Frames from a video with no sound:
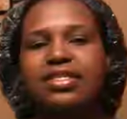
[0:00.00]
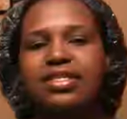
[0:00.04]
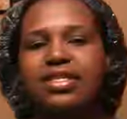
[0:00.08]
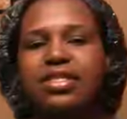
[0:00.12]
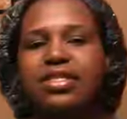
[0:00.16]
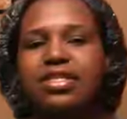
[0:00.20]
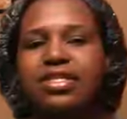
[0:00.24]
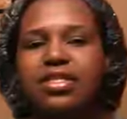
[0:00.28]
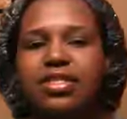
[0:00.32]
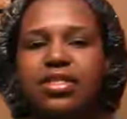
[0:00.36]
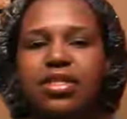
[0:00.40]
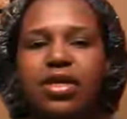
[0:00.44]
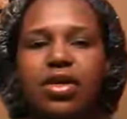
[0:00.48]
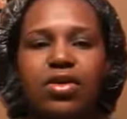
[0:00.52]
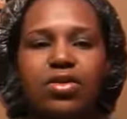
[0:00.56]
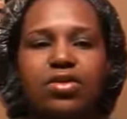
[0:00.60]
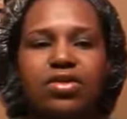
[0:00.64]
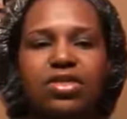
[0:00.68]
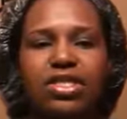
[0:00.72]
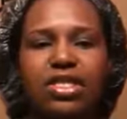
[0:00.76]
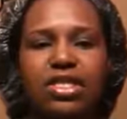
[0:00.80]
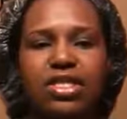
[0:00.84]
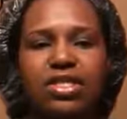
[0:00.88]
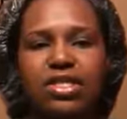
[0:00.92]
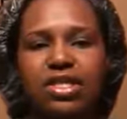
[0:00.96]
is
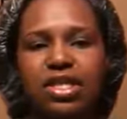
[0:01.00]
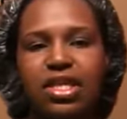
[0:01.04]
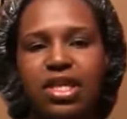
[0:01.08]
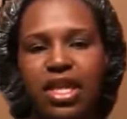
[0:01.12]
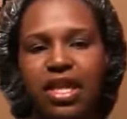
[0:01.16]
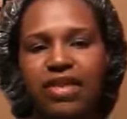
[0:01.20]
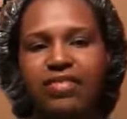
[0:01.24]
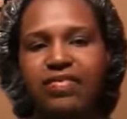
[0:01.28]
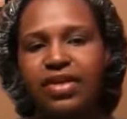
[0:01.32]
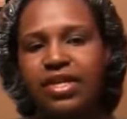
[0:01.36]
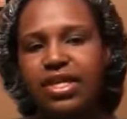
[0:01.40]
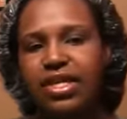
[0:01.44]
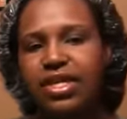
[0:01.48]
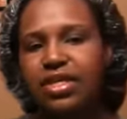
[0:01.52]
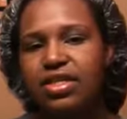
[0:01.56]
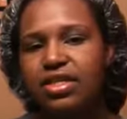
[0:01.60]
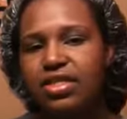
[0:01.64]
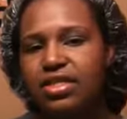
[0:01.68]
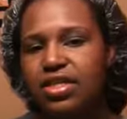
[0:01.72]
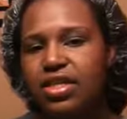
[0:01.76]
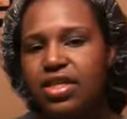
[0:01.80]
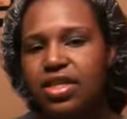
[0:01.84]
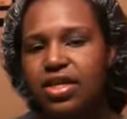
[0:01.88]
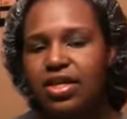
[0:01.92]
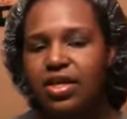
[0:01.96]
0611
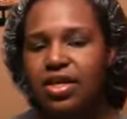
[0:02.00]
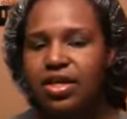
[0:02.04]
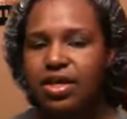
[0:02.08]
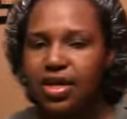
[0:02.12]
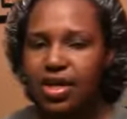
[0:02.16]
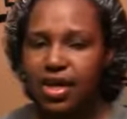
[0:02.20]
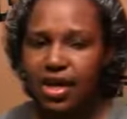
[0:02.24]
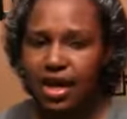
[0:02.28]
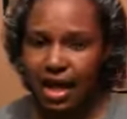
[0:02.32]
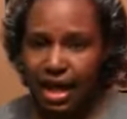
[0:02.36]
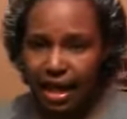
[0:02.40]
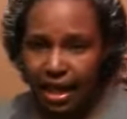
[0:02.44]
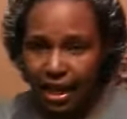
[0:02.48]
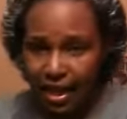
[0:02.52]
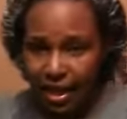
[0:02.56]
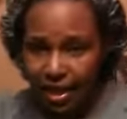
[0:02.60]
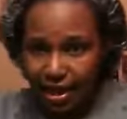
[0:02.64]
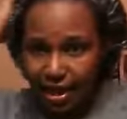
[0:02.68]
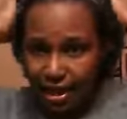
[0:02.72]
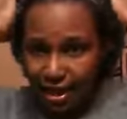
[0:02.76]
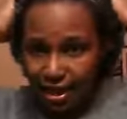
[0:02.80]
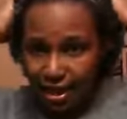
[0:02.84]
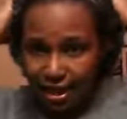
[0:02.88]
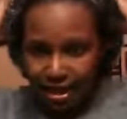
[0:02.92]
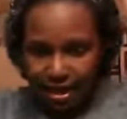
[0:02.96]
Kesia,
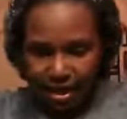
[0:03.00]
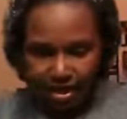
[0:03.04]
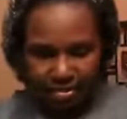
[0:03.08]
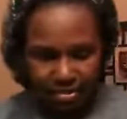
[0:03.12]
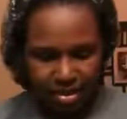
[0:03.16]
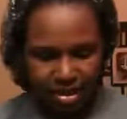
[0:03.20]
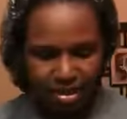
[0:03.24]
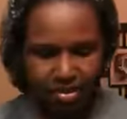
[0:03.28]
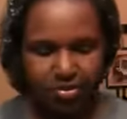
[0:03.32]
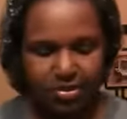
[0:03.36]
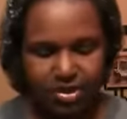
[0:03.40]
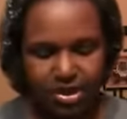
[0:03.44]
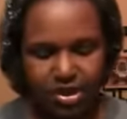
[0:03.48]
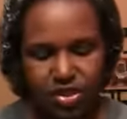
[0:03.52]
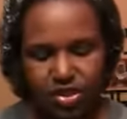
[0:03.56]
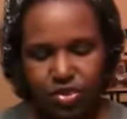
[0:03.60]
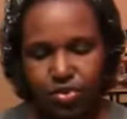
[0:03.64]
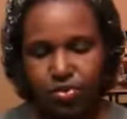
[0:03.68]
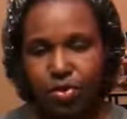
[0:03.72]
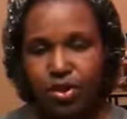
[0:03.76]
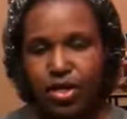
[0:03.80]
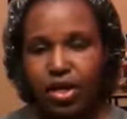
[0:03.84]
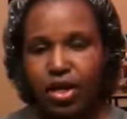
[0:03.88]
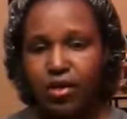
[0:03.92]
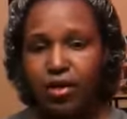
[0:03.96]
and I'm coming to you
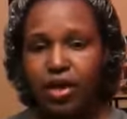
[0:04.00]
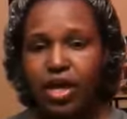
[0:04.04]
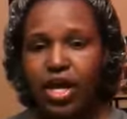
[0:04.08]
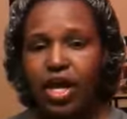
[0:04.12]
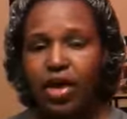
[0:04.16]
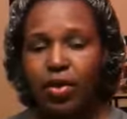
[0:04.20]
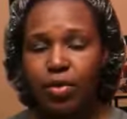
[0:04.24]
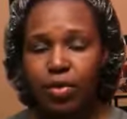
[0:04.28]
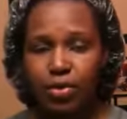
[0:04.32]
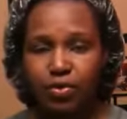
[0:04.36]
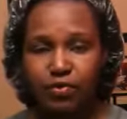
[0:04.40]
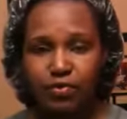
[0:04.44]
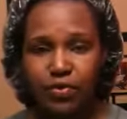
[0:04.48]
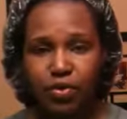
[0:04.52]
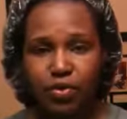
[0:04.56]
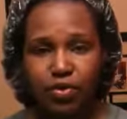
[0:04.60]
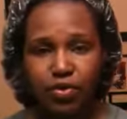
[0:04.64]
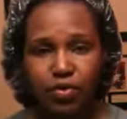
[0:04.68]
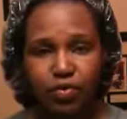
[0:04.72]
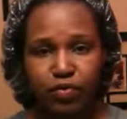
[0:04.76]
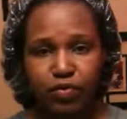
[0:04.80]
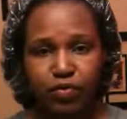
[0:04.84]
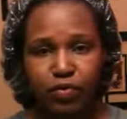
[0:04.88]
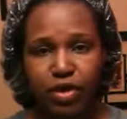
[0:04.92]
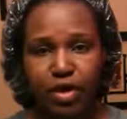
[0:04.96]
with a hair
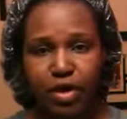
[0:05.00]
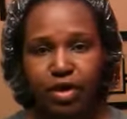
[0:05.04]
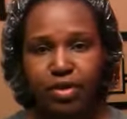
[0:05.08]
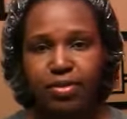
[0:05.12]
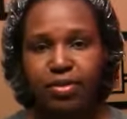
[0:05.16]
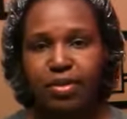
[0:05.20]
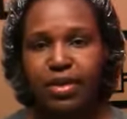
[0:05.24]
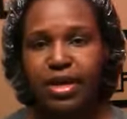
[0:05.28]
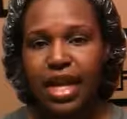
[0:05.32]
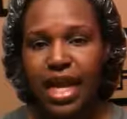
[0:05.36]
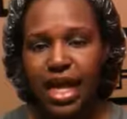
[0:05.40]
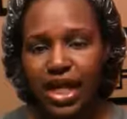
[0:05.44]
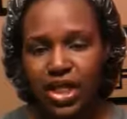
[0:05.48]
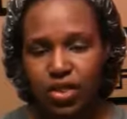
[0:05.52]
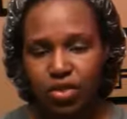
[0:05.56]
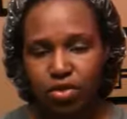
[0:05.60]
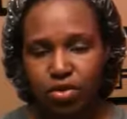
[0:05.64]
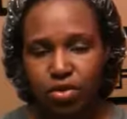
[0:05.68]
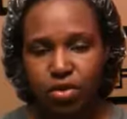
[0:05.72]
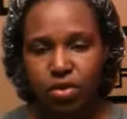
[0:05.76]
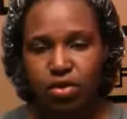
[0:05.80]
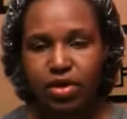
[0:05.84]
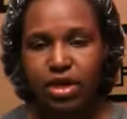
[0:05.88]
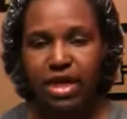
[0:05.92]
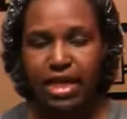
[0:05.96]
review from
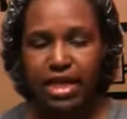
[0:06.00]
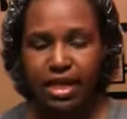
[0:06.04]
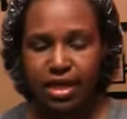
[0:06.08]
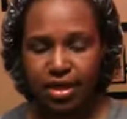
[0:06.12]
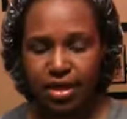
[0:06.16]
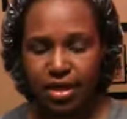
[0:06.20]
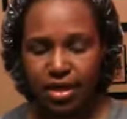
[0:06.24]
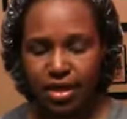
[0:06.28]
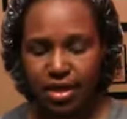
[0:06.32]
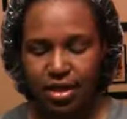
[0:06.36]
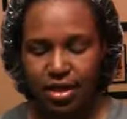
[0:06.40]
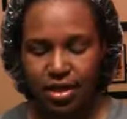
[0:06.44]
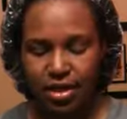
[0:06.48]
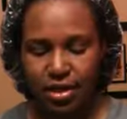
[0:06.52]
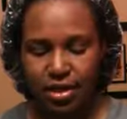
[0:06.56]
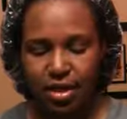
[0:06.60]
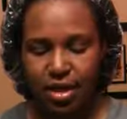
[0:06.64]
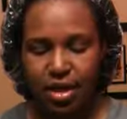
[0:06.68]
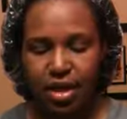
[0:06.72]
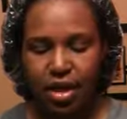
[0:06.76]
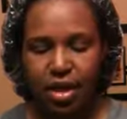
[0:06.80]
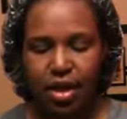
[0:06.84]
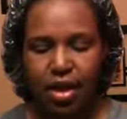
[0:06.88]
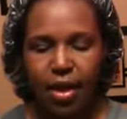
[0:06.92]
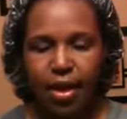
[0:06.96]
Natural Indian
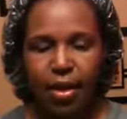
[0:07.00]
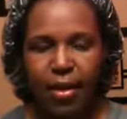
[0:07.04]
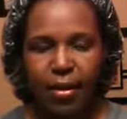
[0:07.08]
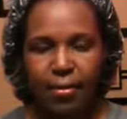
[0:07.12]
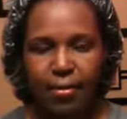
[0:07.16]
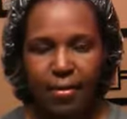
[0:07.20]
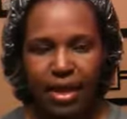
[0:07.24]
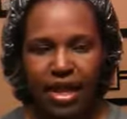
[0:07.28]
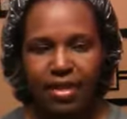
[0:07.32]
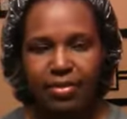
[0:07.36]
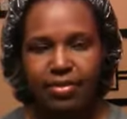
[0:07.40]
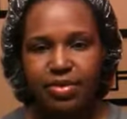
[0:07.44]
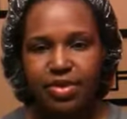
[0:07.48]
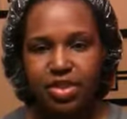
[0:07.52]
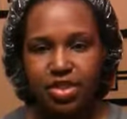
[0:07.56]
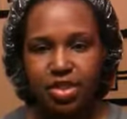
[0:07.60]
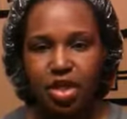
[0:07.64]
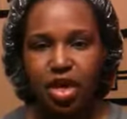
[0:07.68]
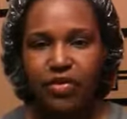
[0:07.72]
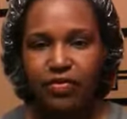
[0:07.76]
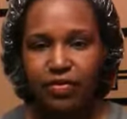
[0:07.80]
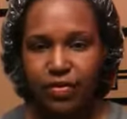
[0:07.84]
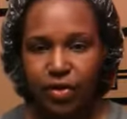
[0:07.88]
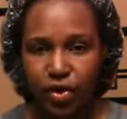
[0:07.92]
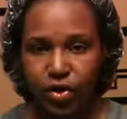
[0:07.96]
Baby
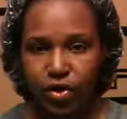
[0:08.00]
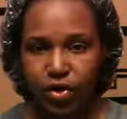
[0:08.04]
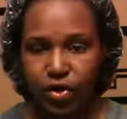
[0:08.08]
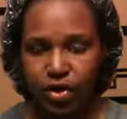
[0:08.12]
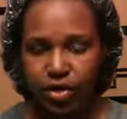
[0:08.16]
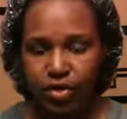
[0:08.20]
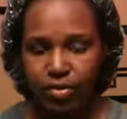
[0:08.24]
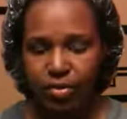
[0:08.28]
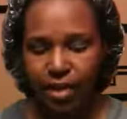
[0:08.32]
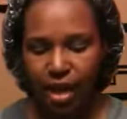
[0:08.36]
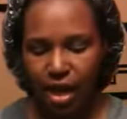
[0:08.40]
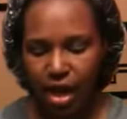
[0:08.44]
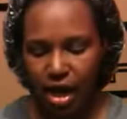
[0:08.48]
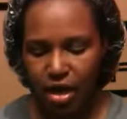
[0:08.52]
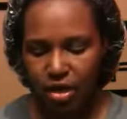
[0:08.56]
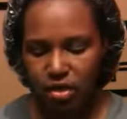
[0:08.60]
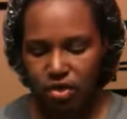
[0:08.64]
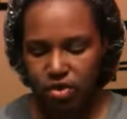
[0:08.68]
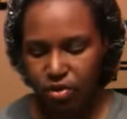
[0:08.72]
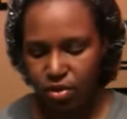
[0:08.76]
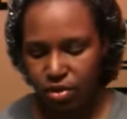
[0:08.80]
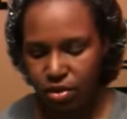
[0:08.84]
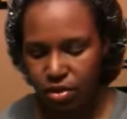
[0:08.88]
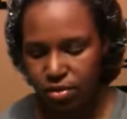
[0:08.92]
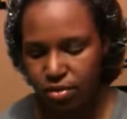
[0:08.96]
Soft Curl by
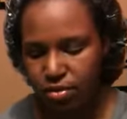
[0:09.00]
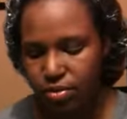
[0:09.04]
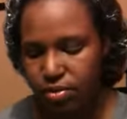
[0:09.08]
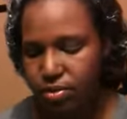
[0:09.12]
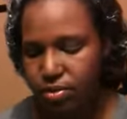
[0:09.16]
Atro.